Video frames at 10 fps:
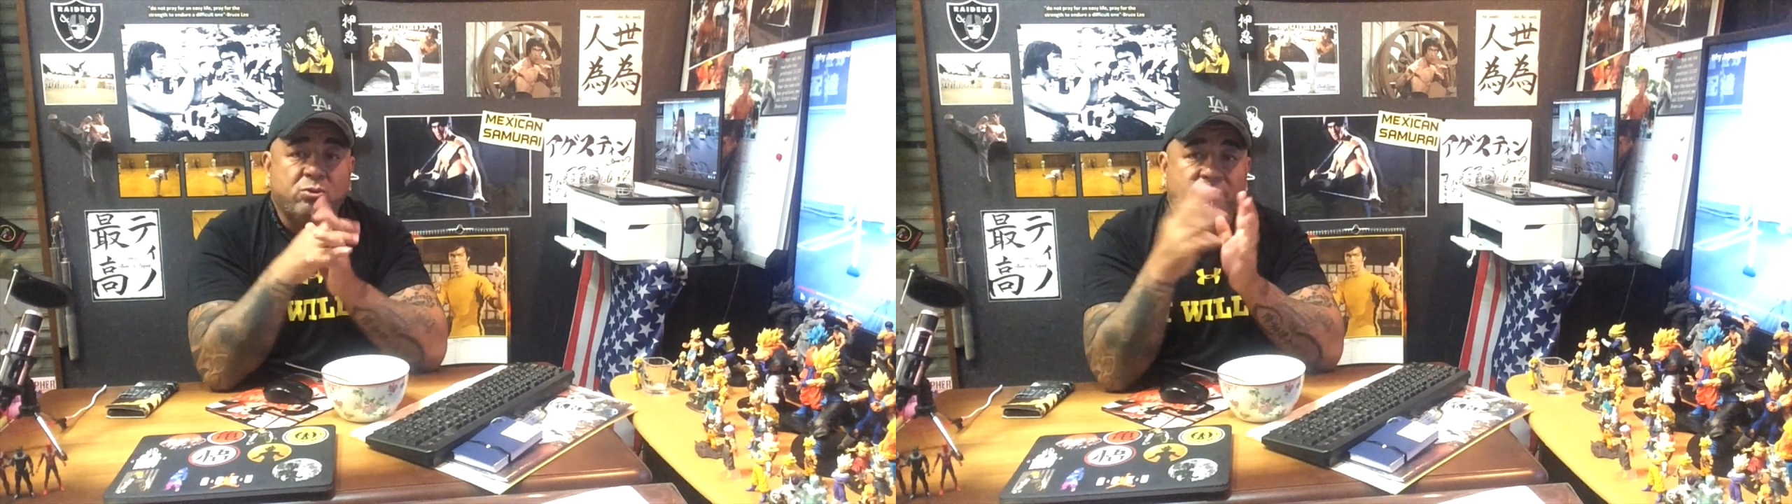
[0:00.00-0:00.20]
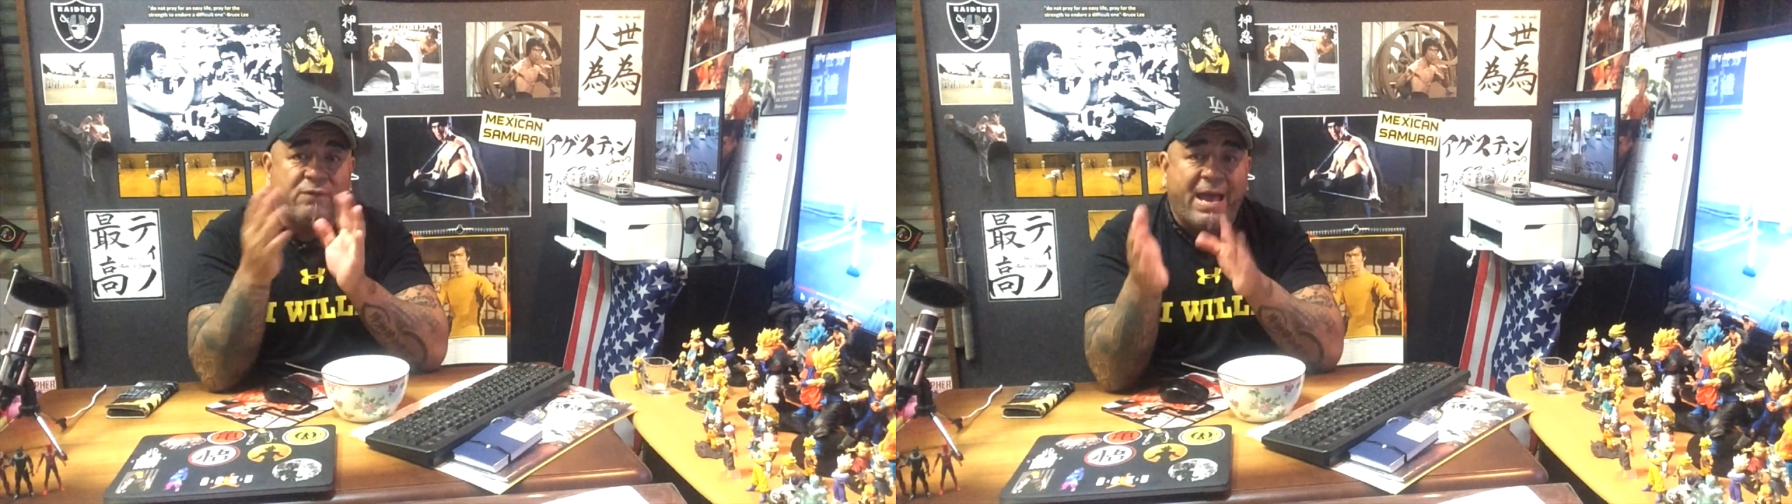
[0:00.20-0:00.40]

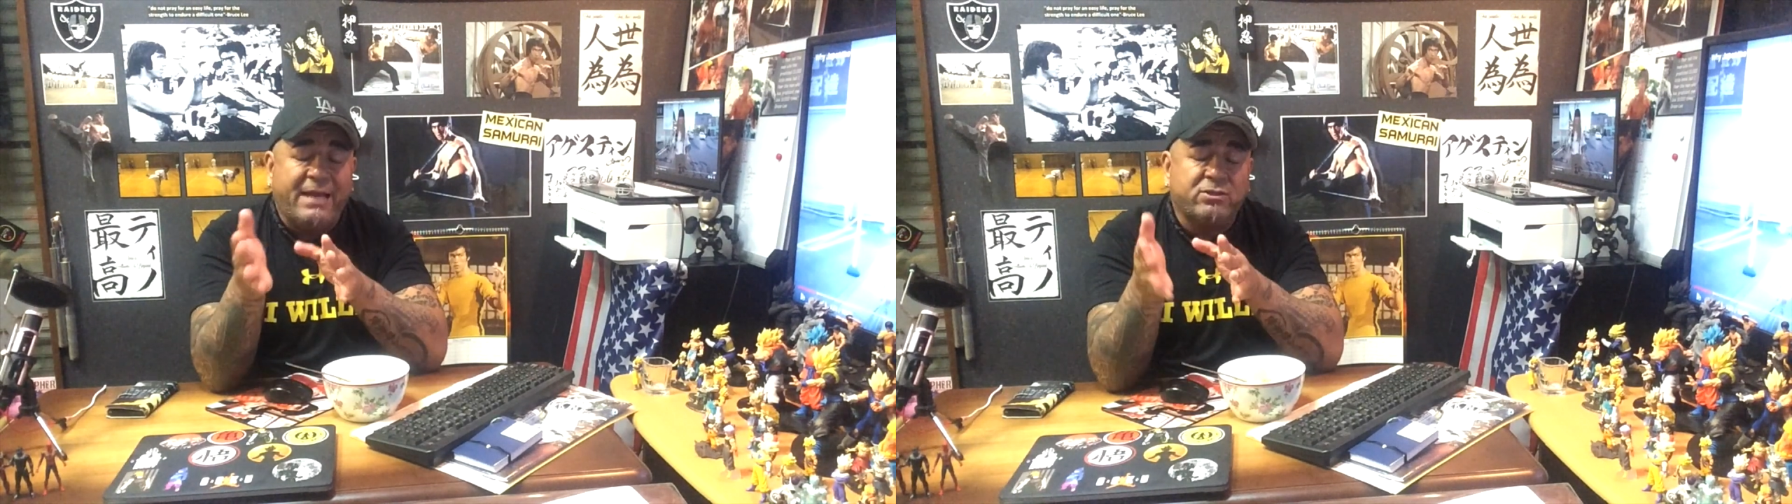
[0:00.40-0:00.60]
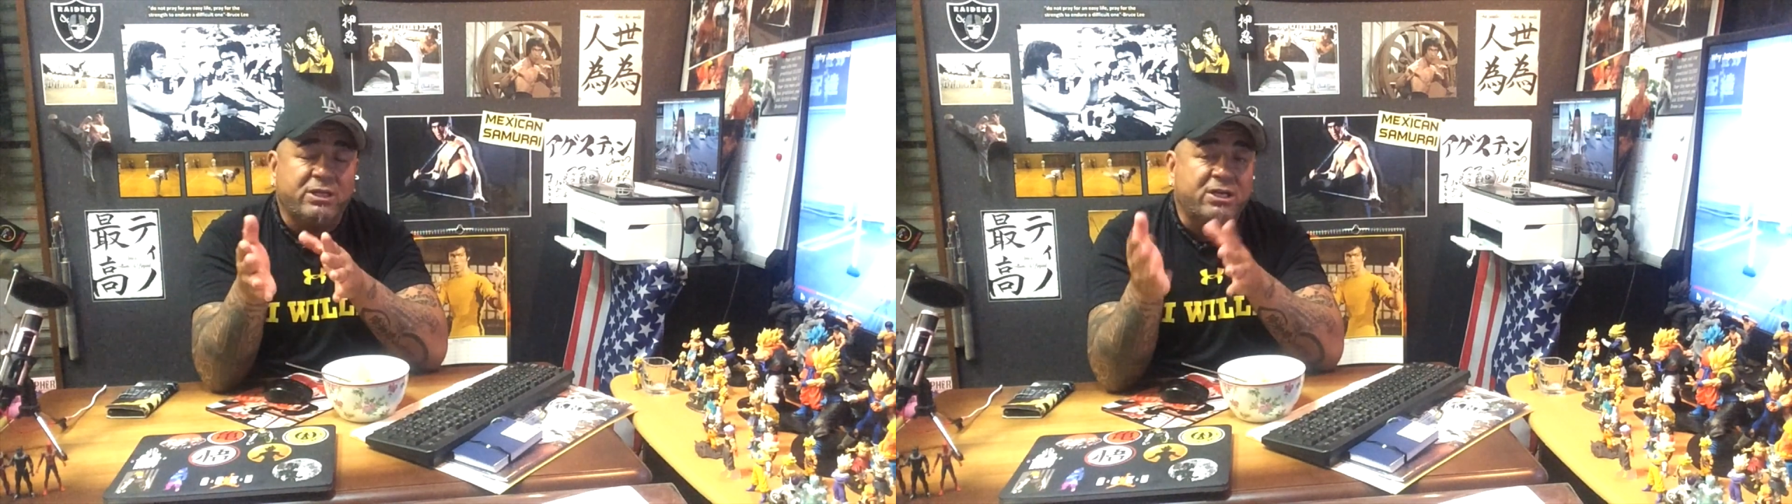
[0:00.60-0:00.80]
who have
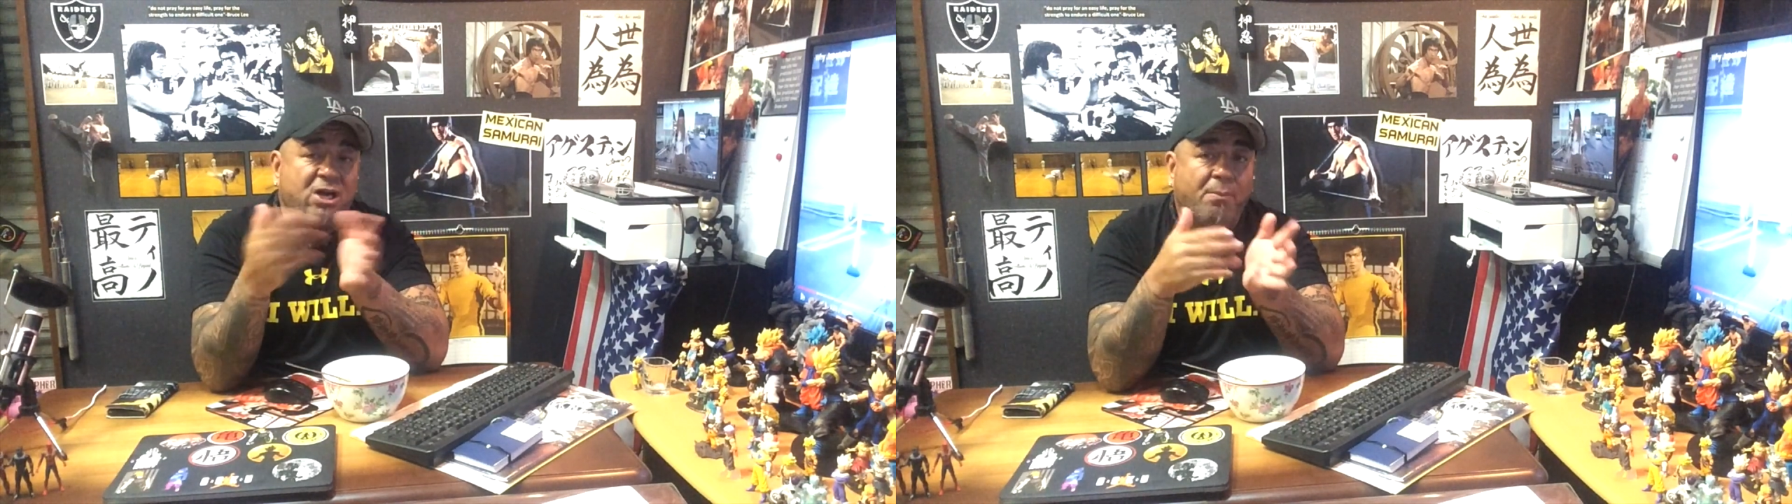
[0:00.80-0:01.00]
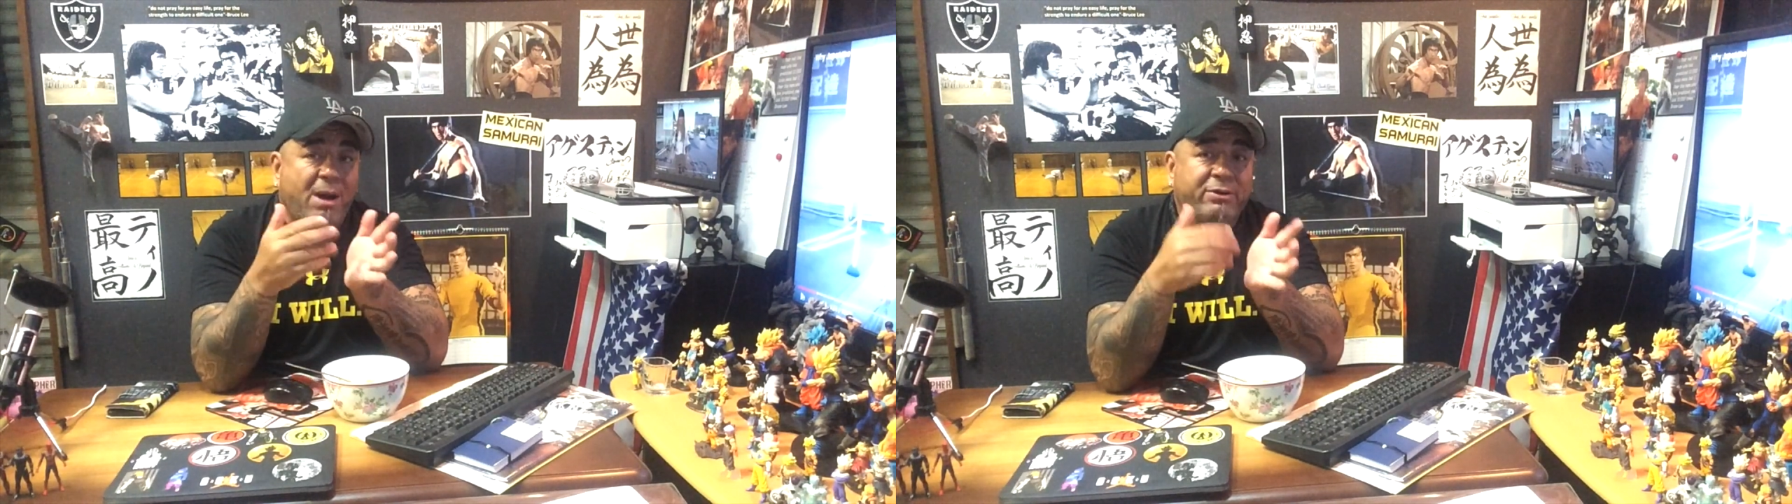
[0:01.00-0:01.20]
actually
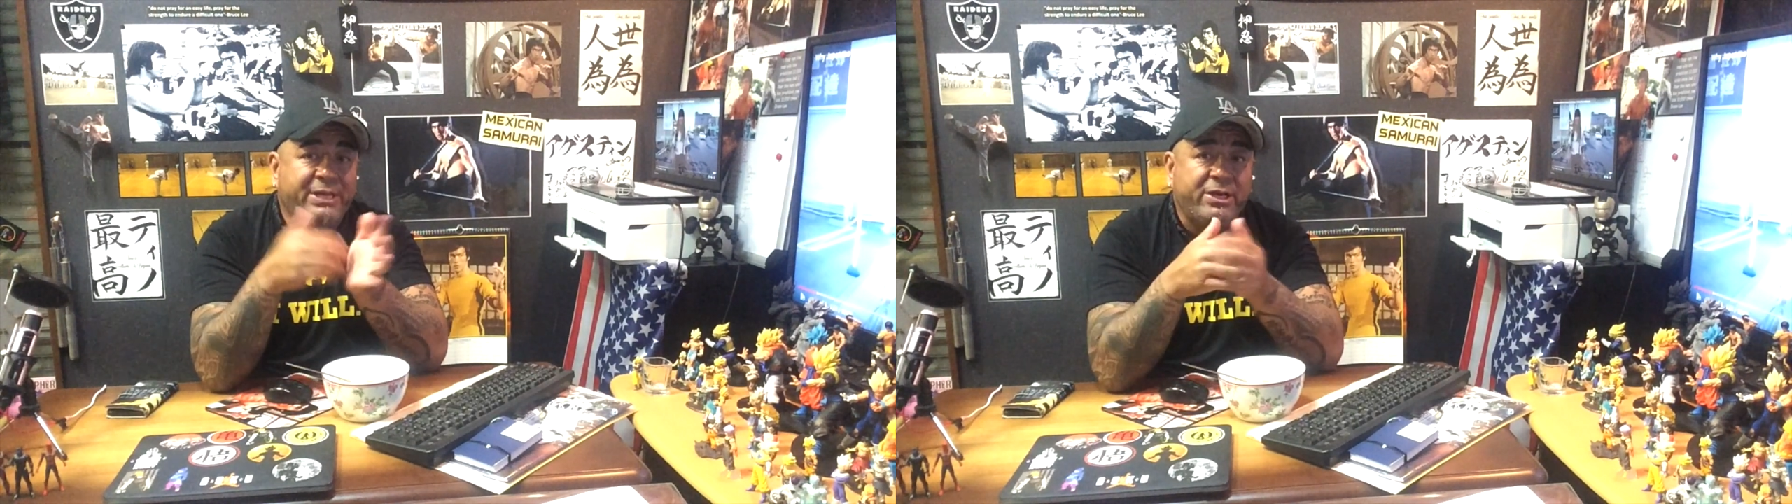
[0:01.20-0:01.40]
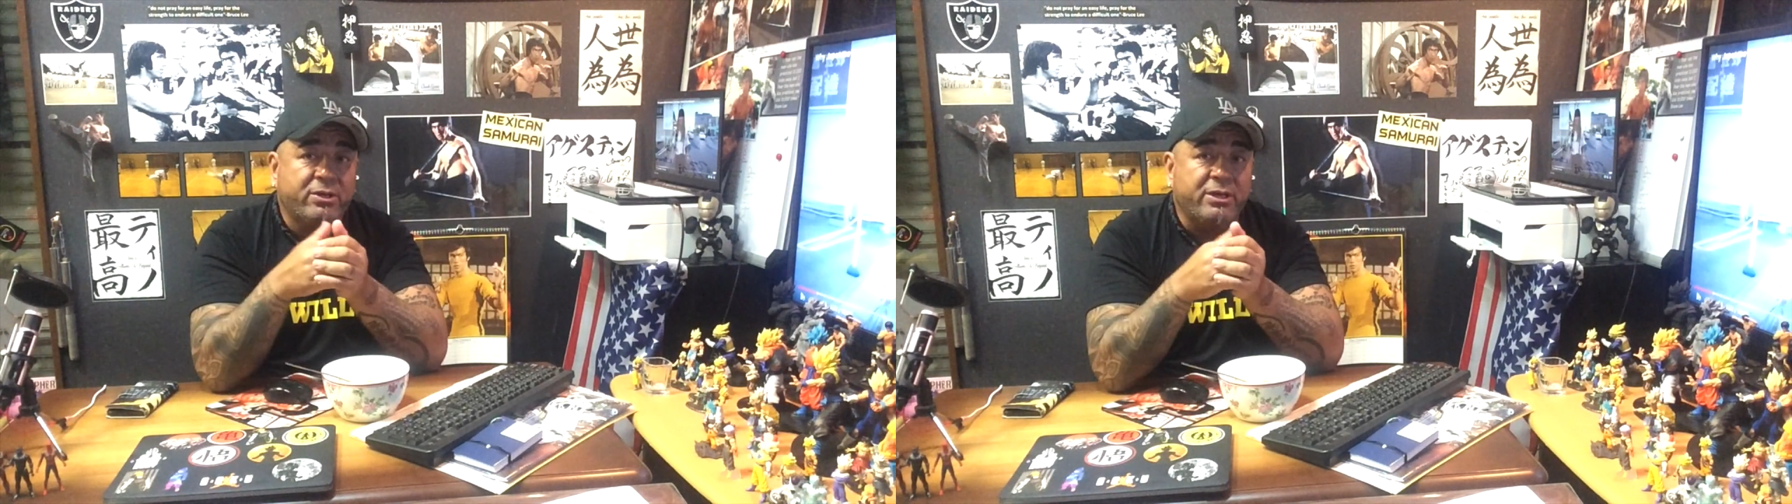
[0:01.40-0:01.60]
come out
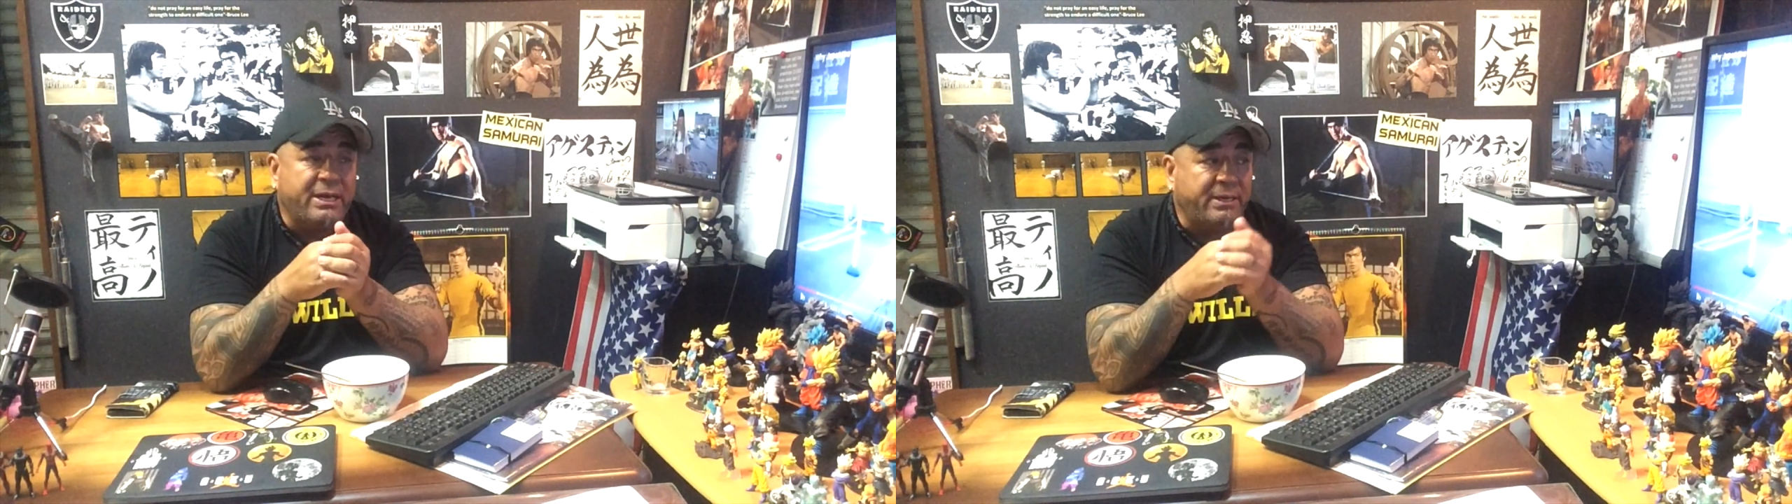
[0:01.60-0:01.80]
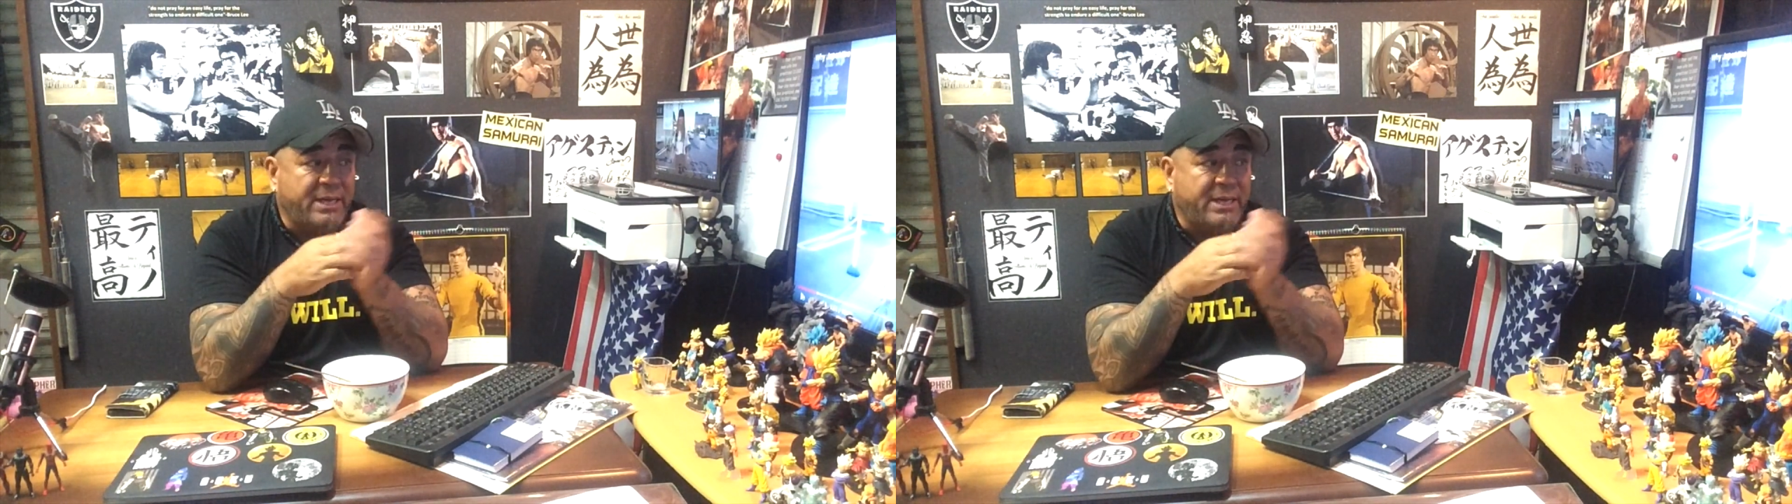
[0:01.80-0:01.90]
here